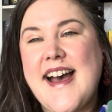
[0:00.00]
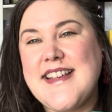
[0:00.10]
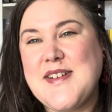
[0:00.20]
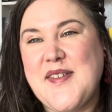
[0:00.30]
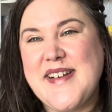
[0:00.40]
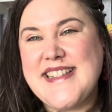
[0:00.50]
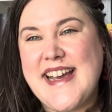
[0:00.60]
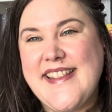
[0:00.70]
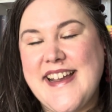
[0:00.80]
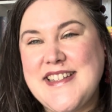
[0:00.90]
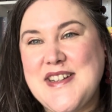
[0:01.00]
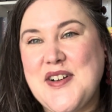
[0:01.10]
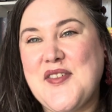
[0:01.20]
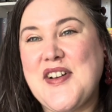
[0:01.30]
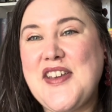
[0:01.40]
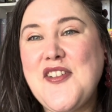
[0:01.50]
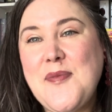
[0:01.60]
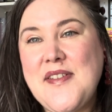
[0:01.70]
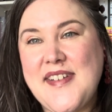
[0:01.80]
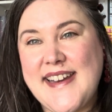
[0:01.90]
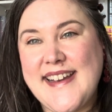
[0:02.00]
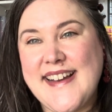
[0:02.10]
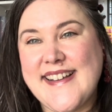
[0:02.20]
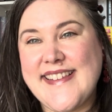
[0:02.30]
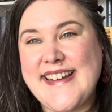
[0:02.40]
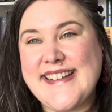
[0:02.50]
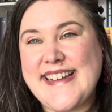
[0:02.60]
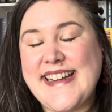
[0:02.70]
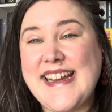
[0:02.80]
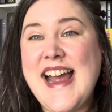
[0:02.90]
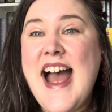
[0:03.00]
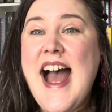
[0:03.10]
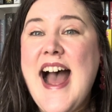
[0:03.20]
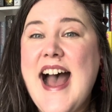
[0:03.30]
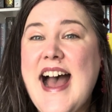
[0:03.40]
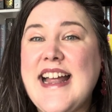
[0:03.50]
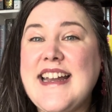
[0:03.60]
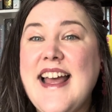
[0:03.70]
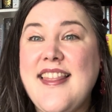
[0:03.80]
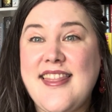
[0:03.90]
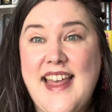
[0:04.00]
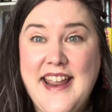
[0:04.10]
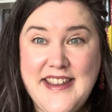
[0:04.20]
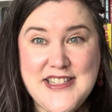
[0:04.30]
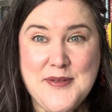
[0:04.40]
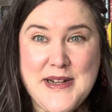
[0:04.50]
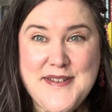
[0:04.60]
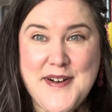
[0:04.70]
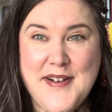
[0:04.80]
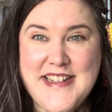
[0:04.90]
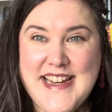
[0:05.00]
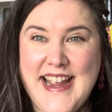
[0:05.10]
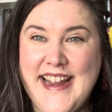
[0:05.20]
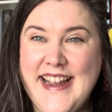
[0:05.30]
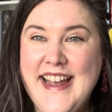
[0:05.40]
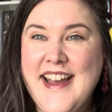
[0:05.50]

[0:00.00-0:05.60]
as always, I'd like to know what you've been reading lately, and thank you so much for watching.